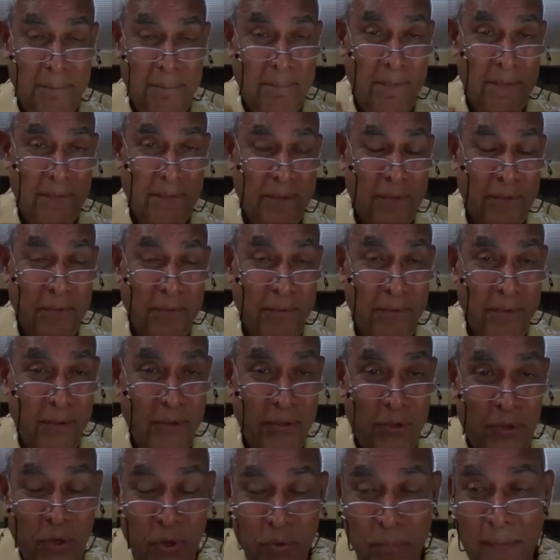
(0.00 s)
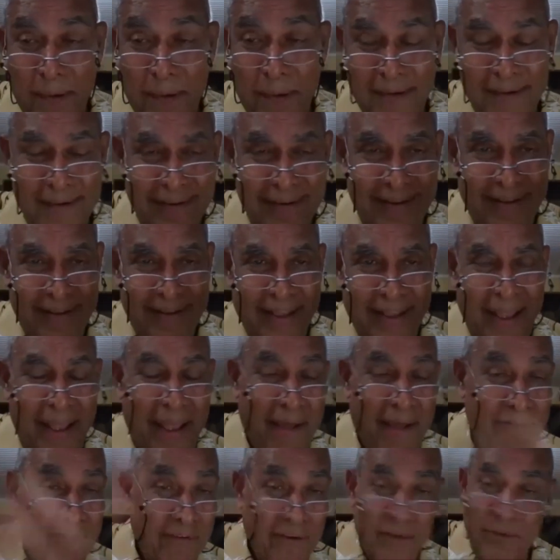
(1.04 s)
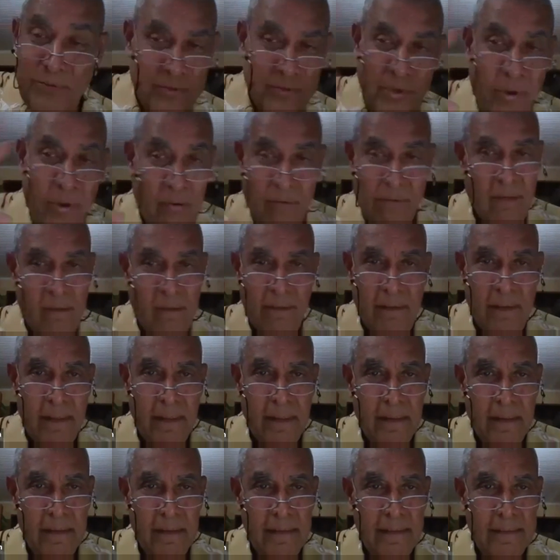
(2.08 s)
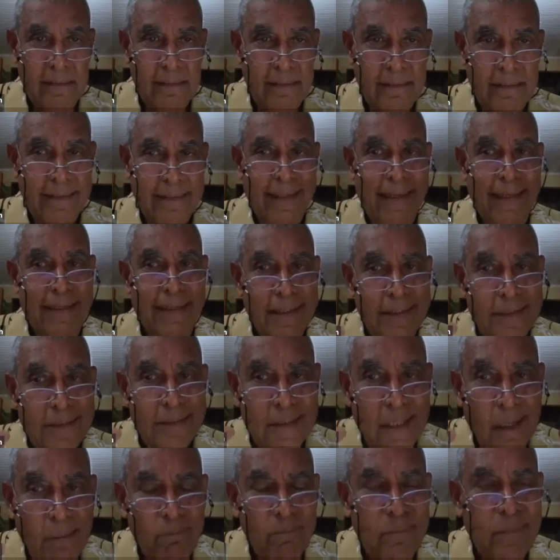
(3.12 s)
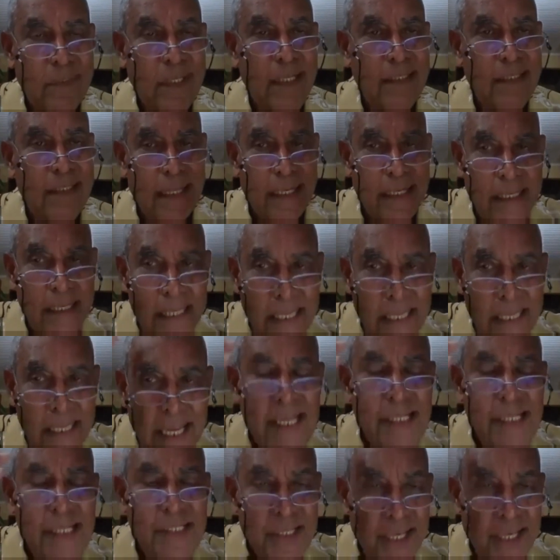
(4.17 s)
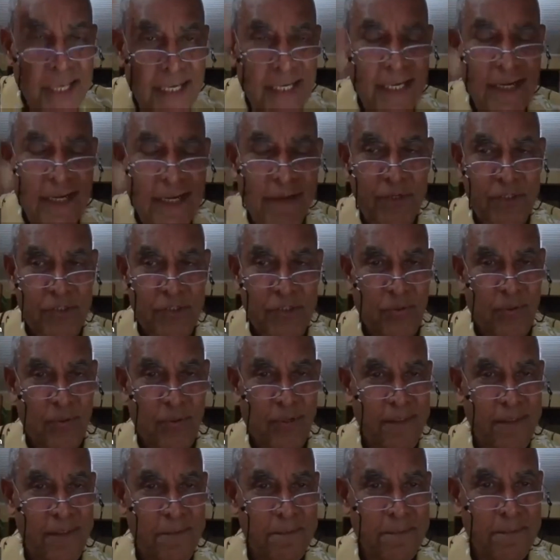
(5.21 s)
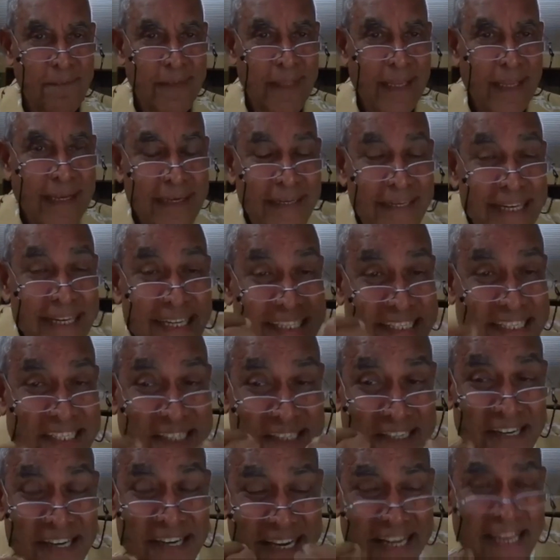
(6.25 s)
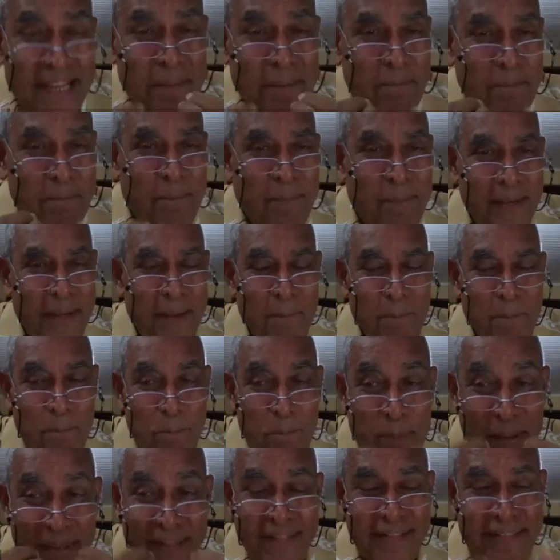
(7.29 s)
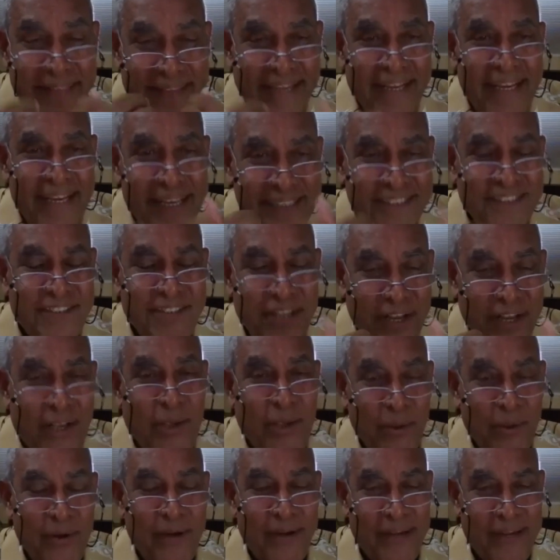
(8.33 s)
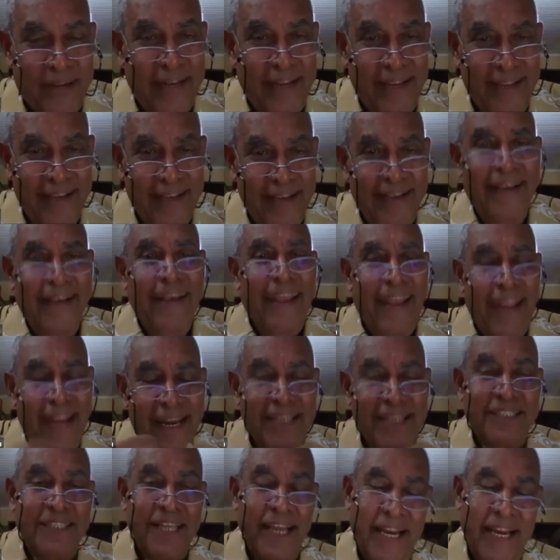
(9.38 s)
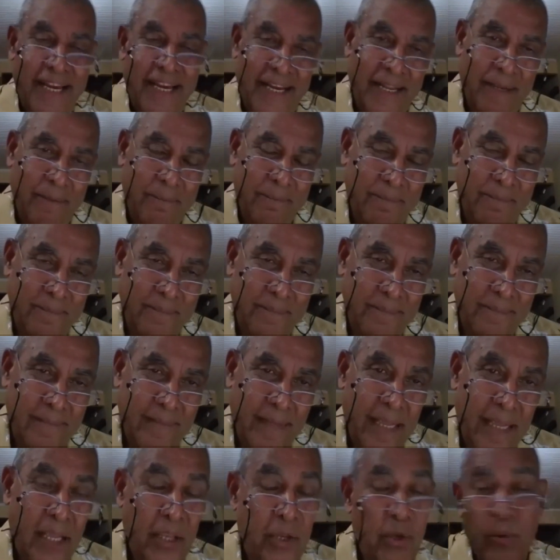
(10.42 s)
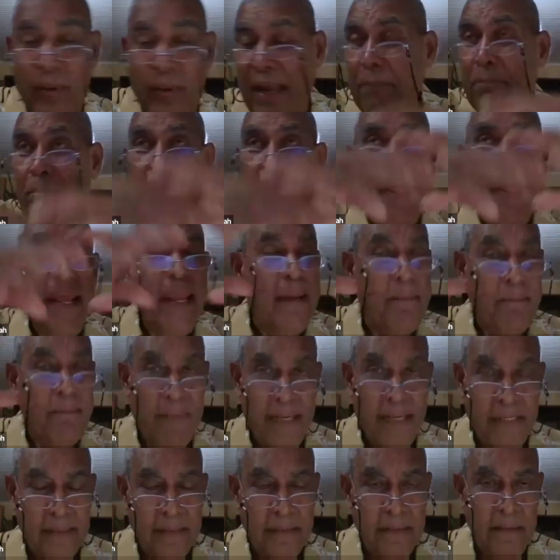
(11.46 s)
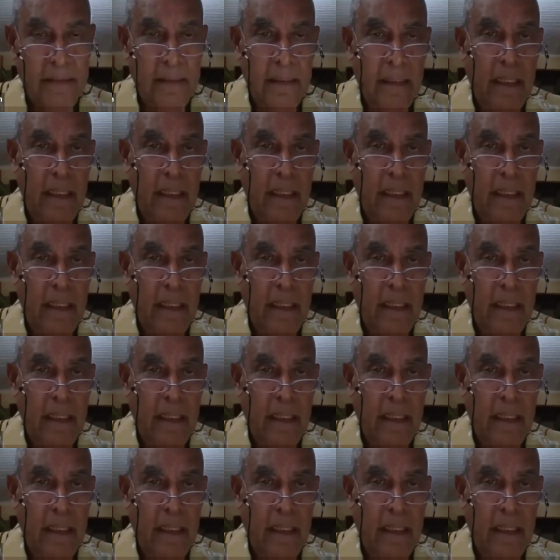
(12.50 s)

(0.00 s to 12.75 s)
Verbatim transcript: you know, human evolution. No, it is something that each individual literally build the insecurity inside them. You can blame lana,